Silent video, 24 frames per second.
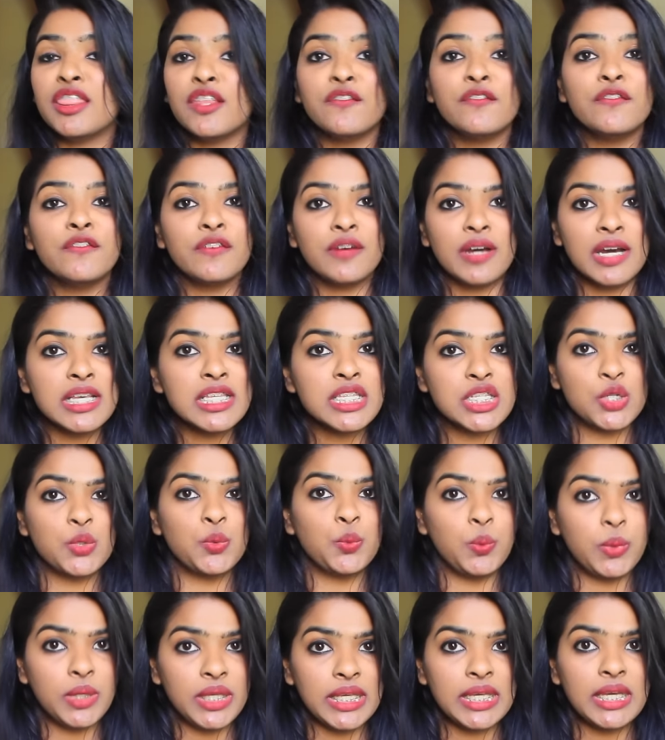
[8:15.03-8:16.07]
The
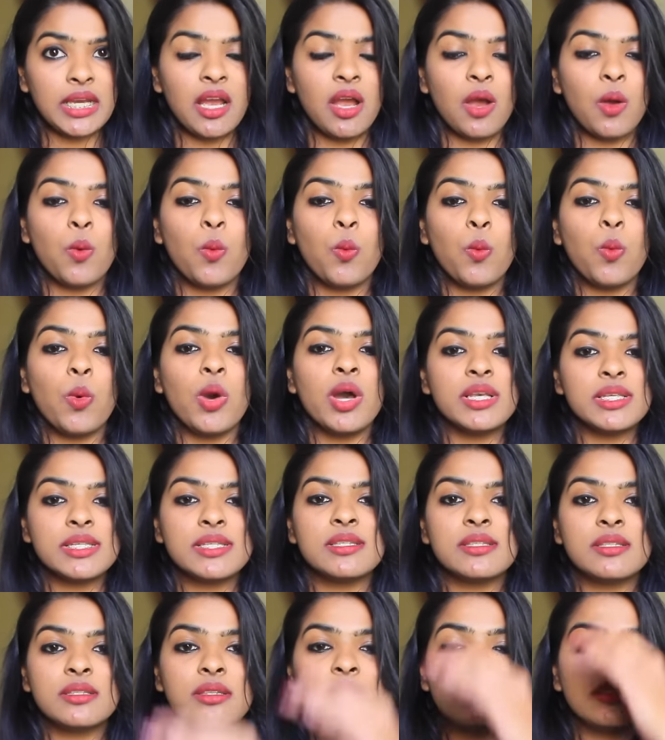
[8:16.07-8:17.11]
first week
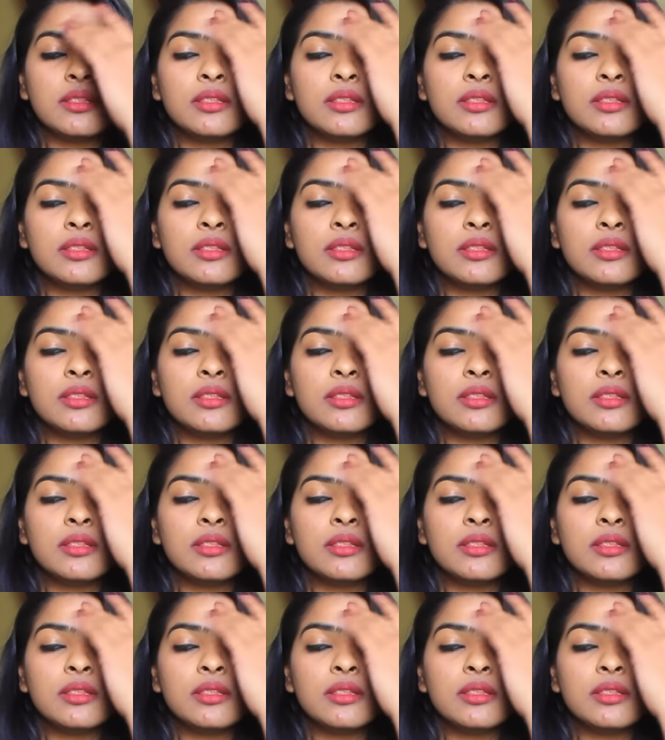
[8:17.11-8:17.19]
was,